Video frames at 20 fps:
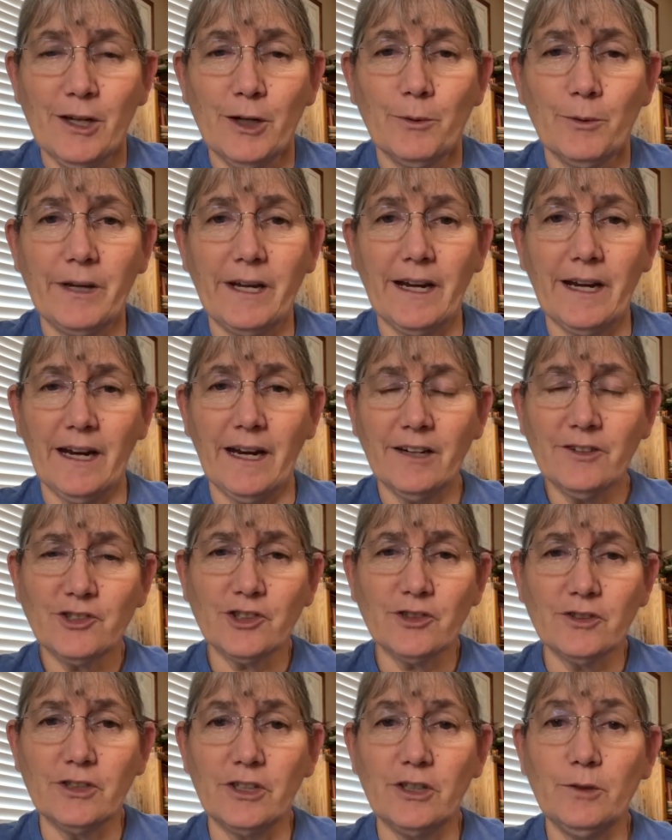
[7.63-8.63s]
We
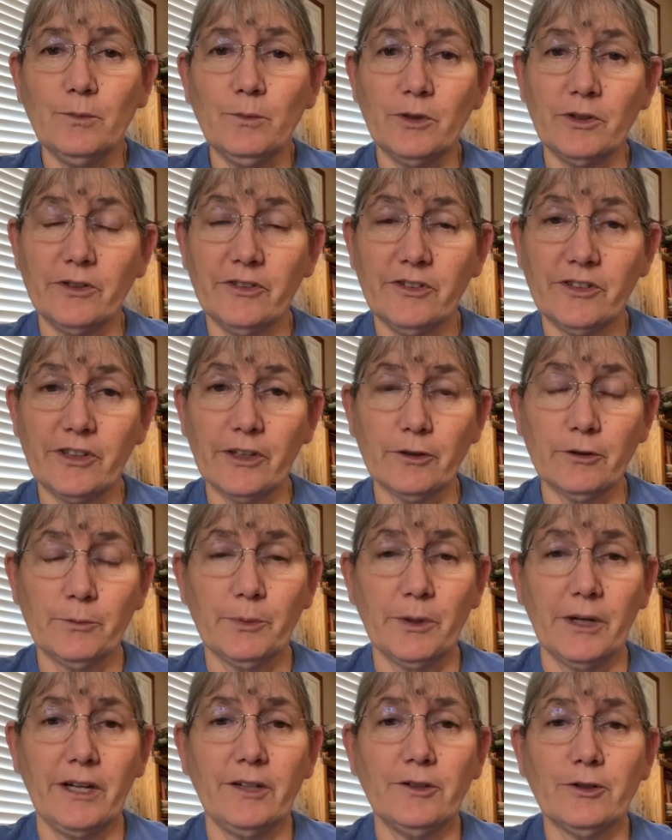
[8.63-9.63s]
actually would
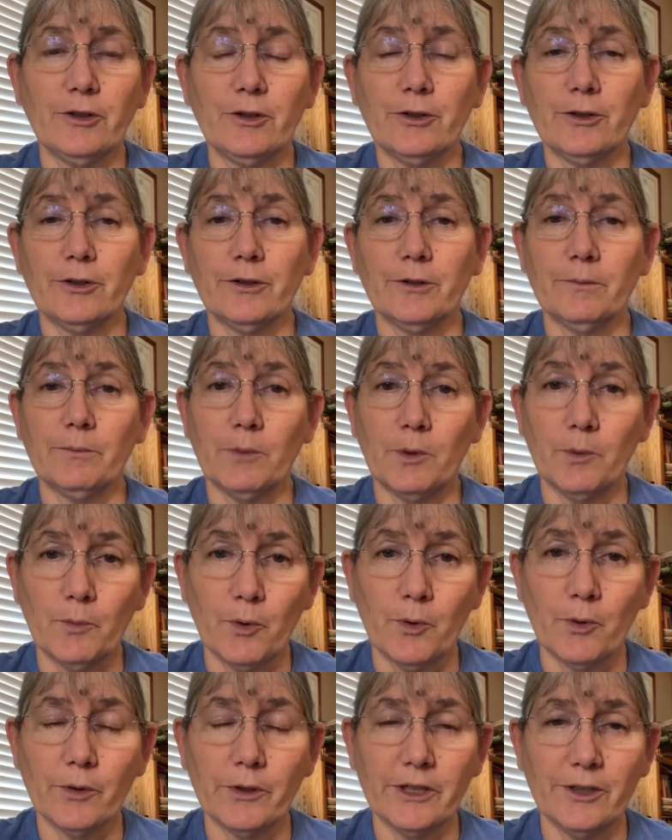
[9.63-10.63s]
celebrate her
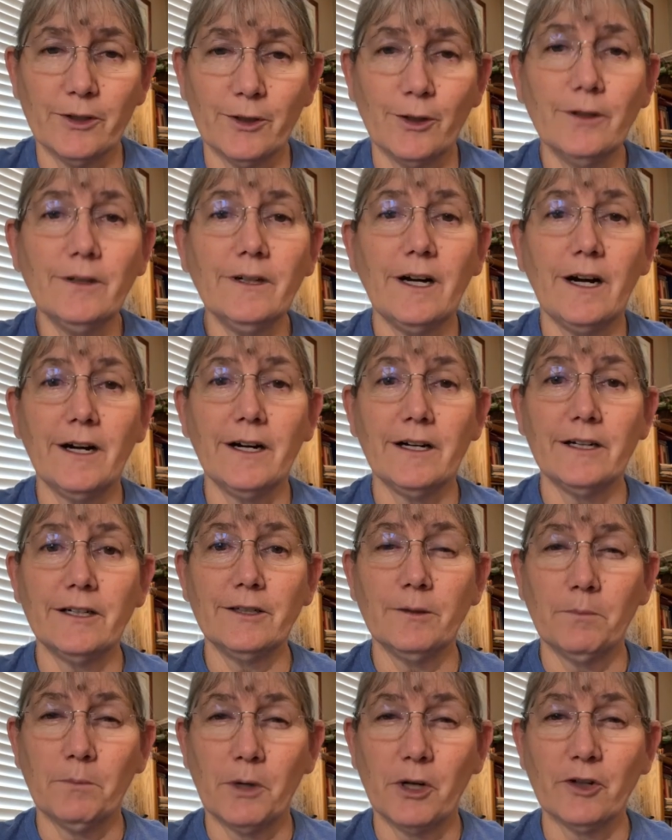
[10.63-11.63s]
memorial
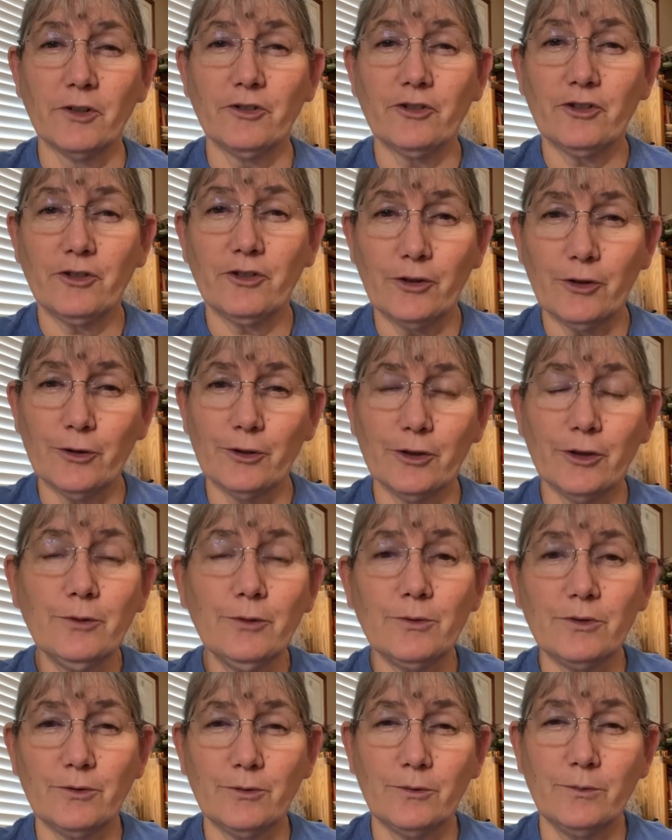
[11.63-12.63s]
on March 3rd,
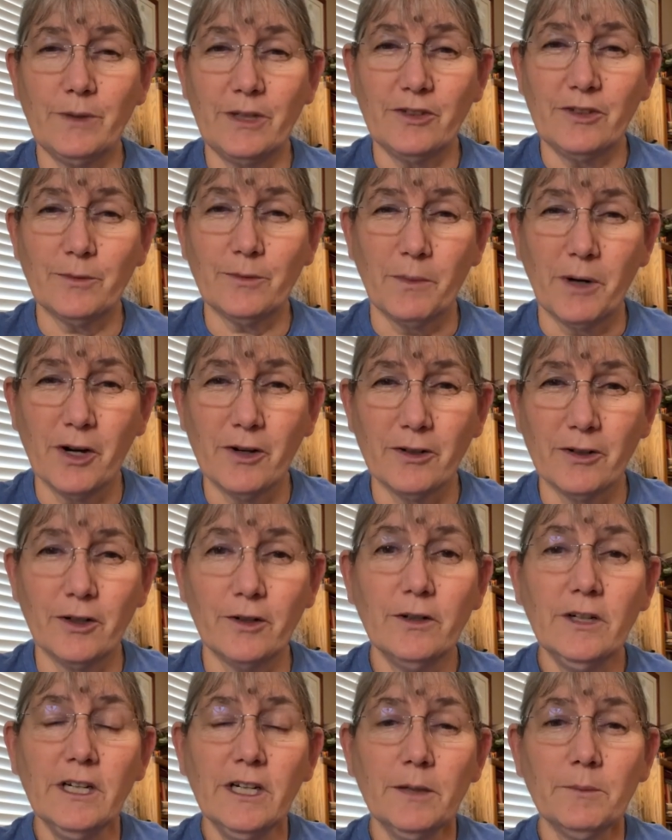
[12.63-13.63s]
which would be
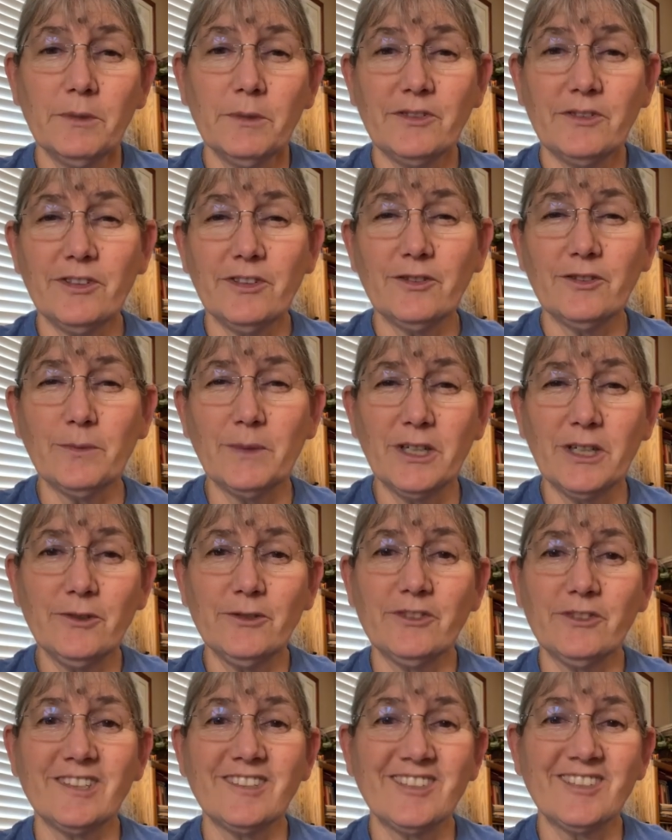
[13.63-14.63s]
tomorrow, but since tomorrow
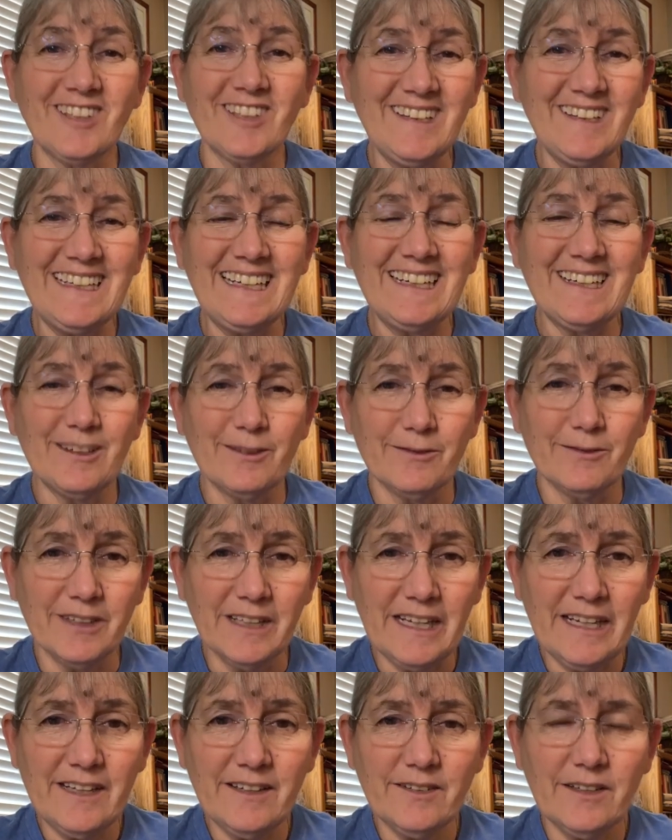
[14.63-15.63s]
is a Sunday of
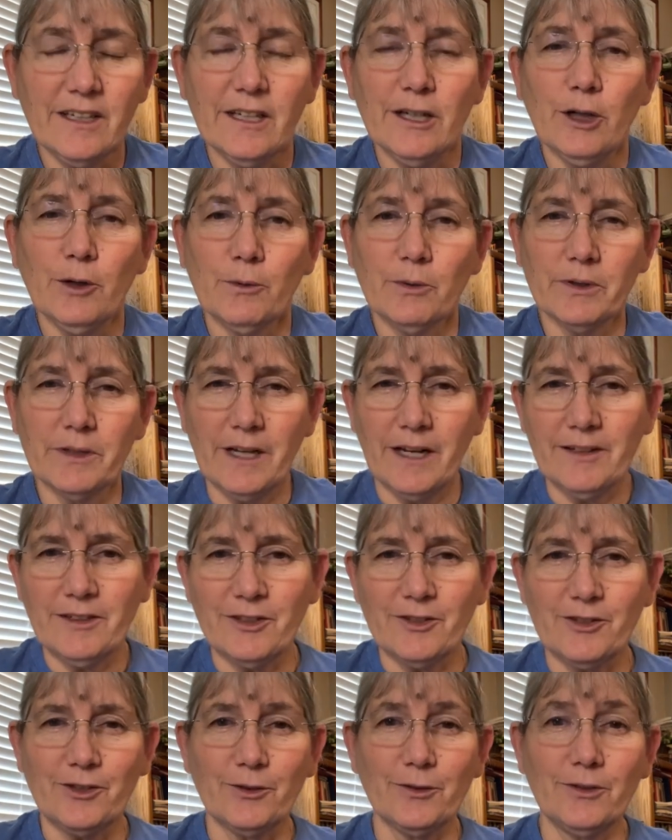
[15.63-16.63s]
Lent, we're not
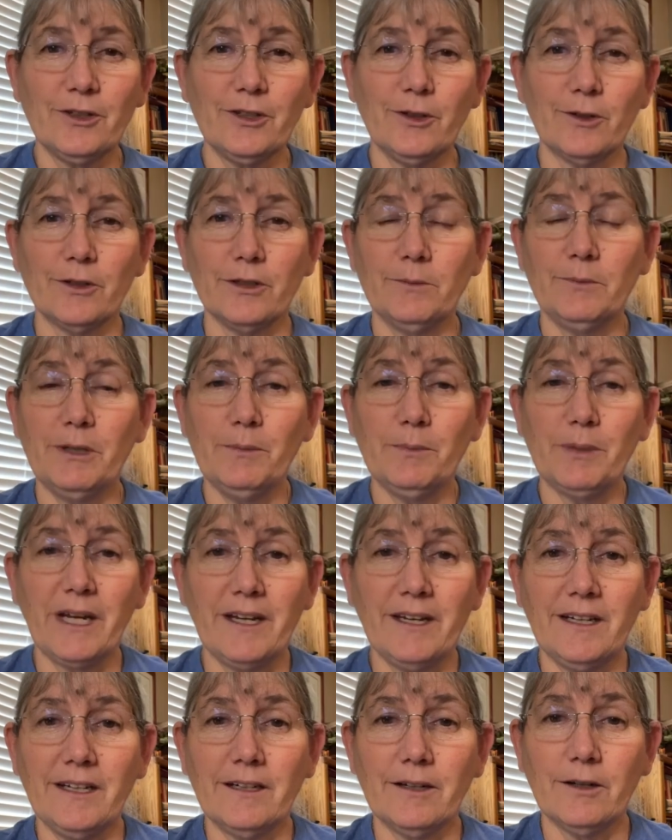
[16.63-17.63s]
necessarily going to be
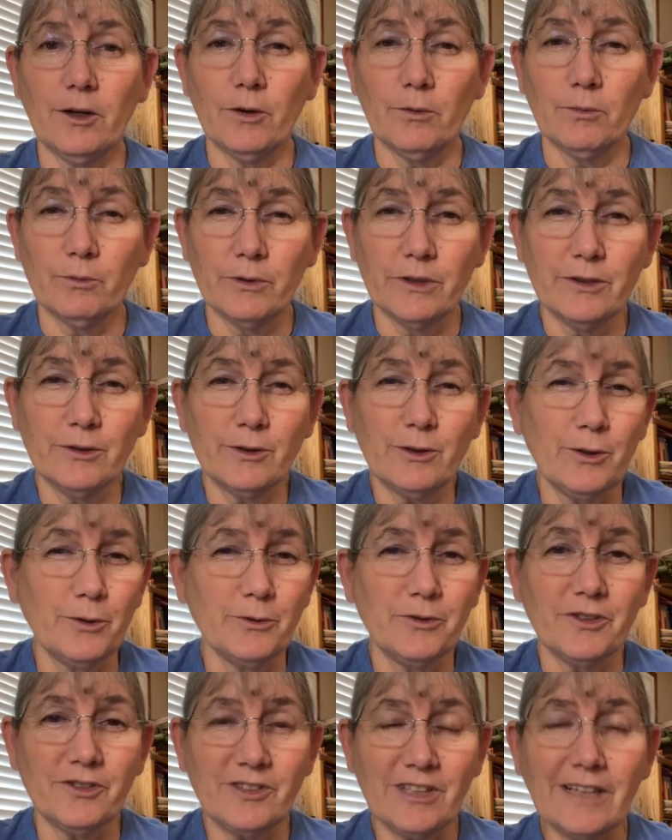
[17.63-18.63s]
paying a real
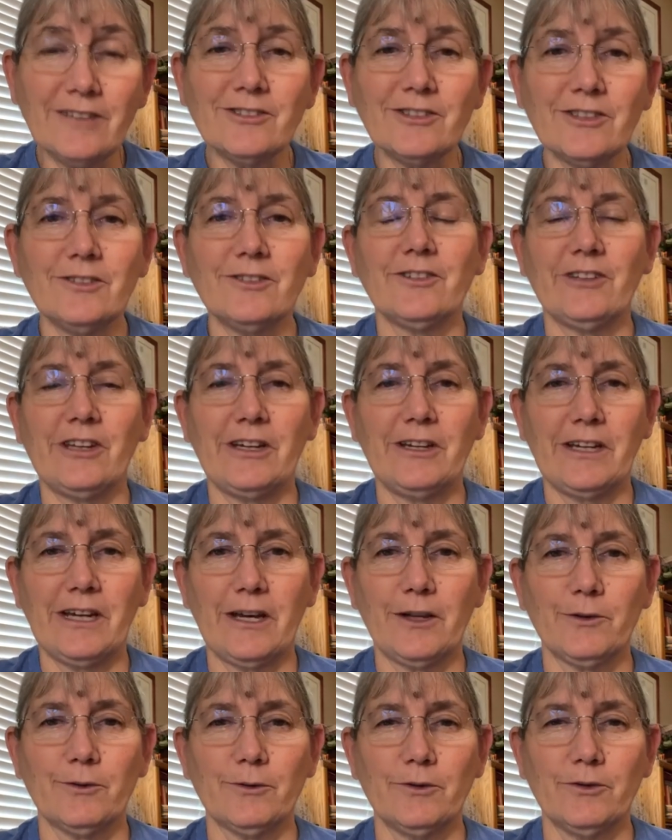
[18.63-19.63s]
close attention to St
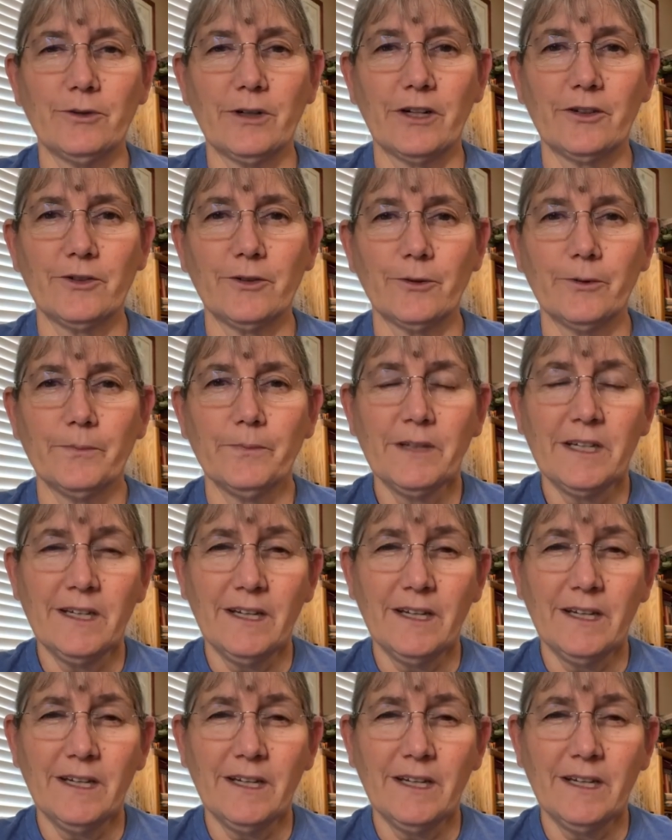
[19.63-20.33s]
Katherine Drexel,